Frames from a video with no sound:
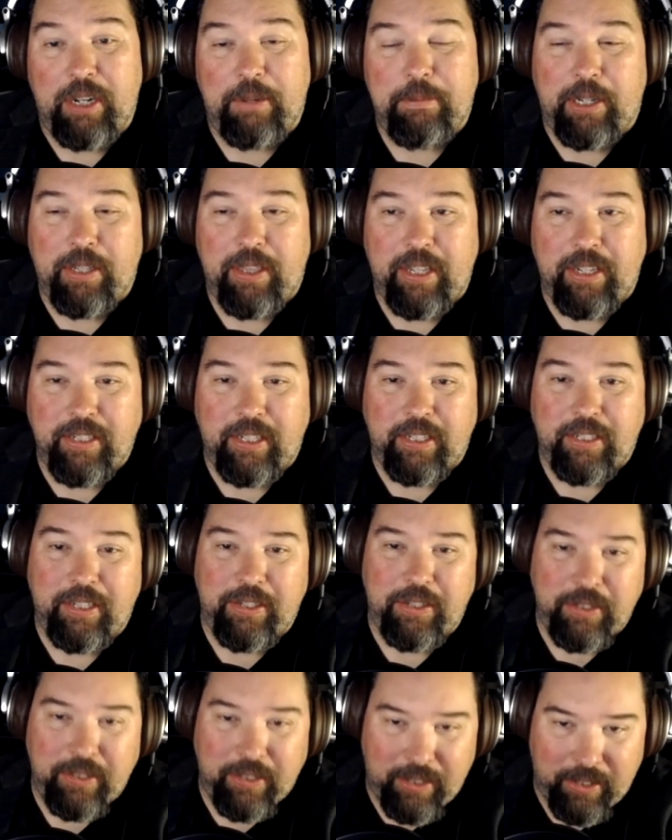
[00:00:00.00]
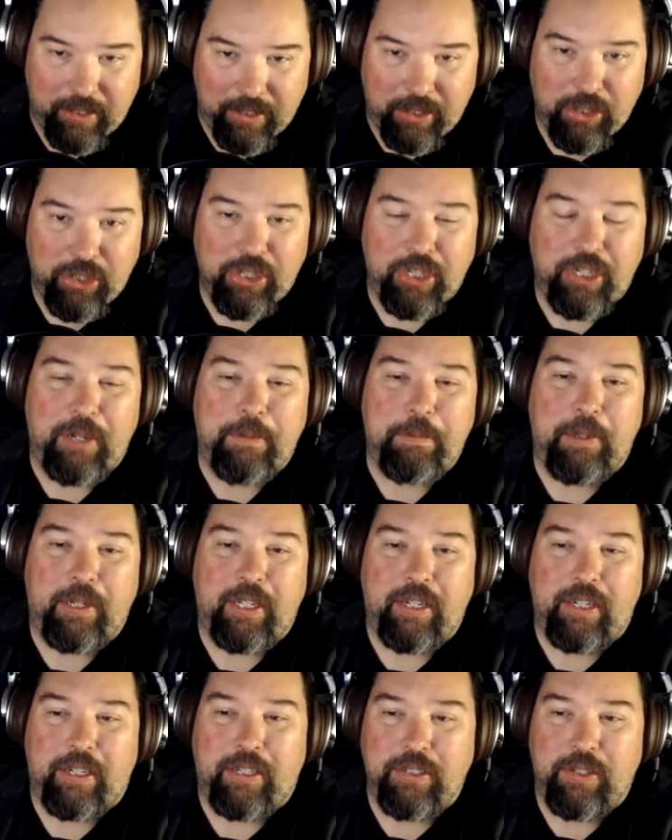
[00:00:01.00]
about things like digital citizenship and
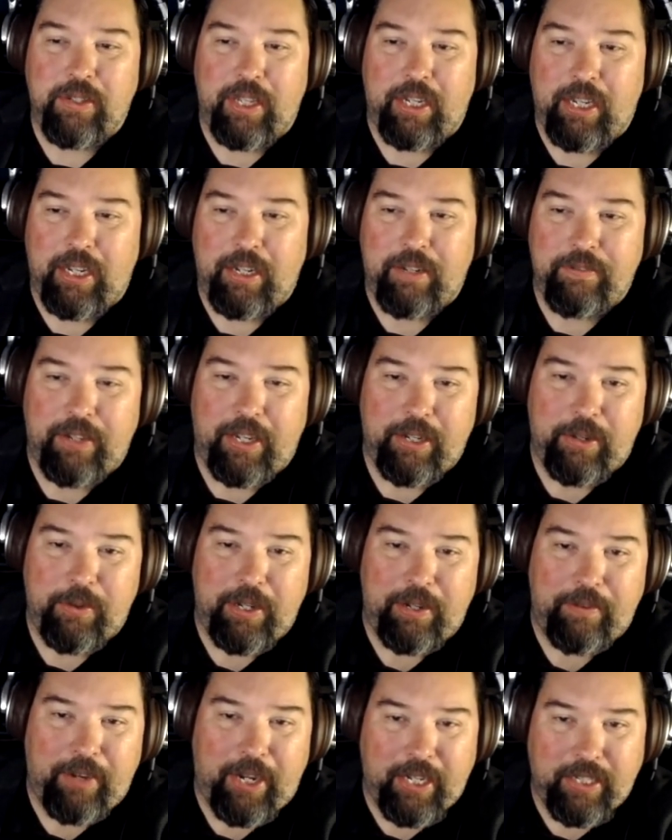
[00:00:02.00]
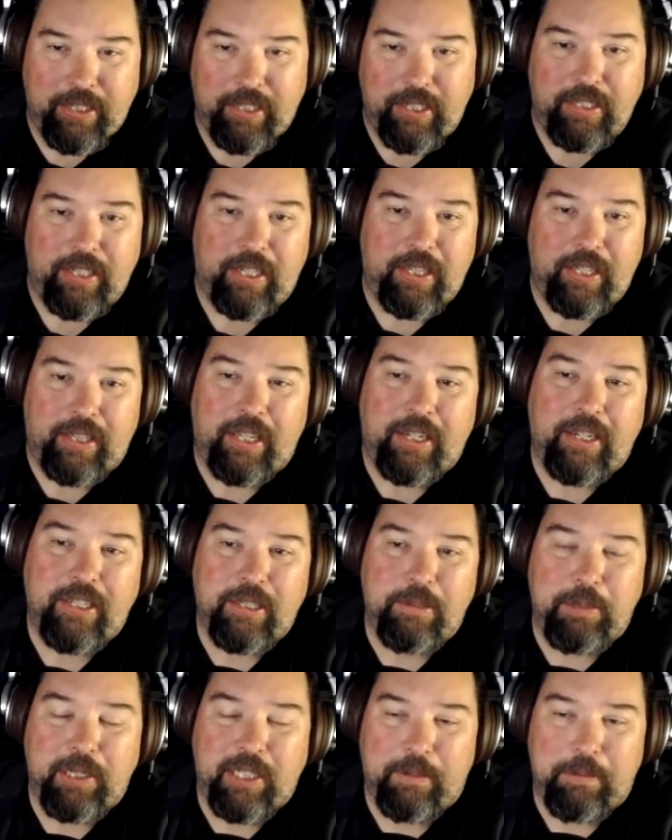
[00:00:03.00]
then also that kind of equity of access. I think that needs
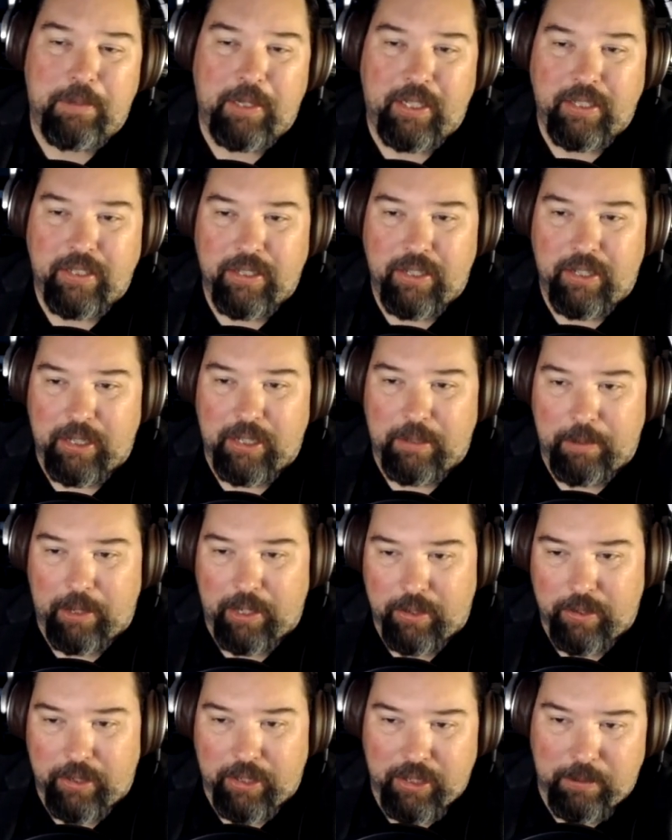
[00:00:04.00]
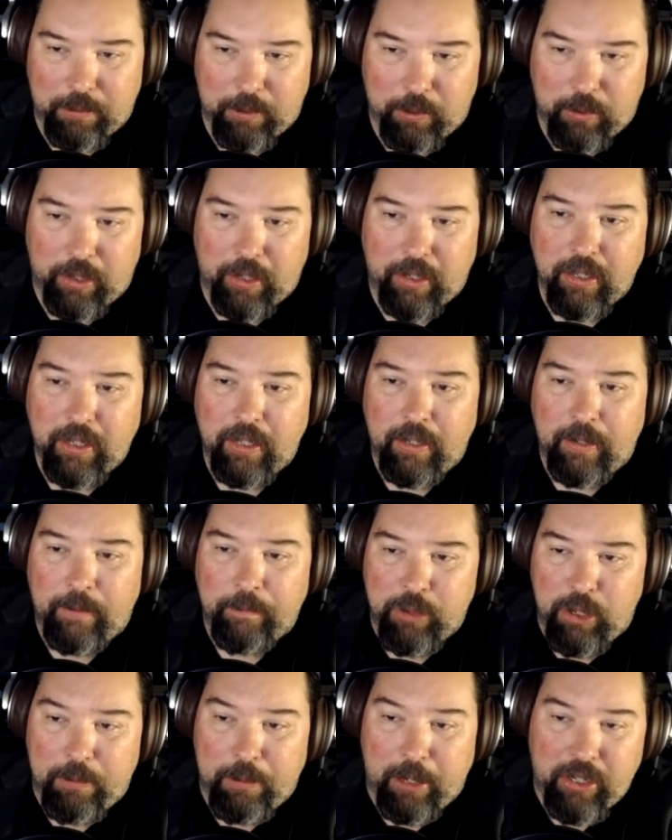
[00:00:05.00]
to be something that's talked about across the board.
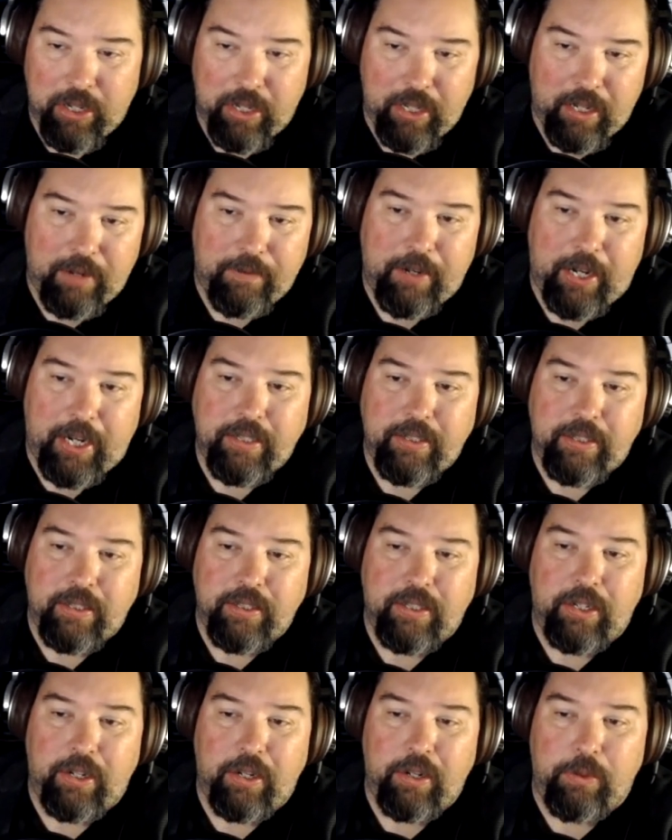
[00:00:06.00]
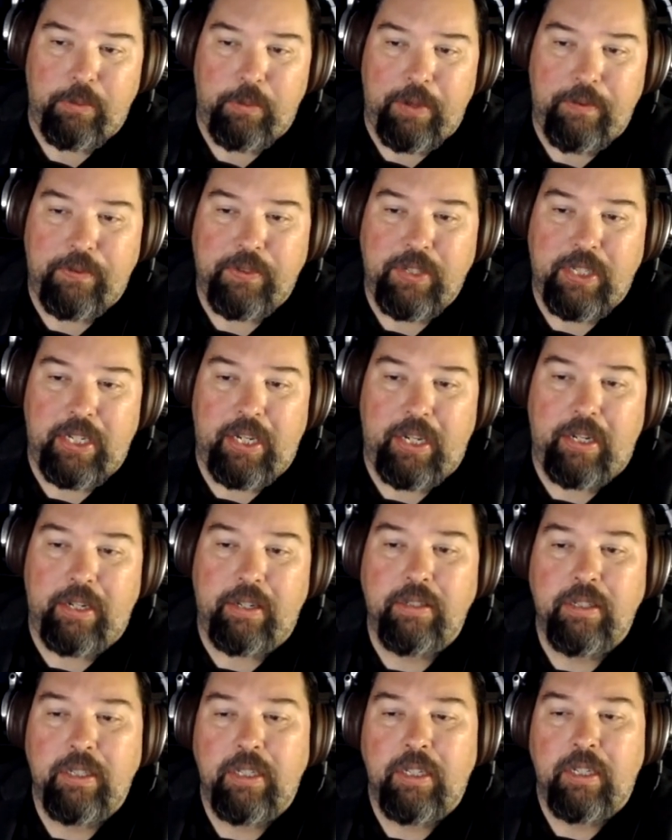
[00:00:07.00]
You mentioned the devices, and you know, and we've seen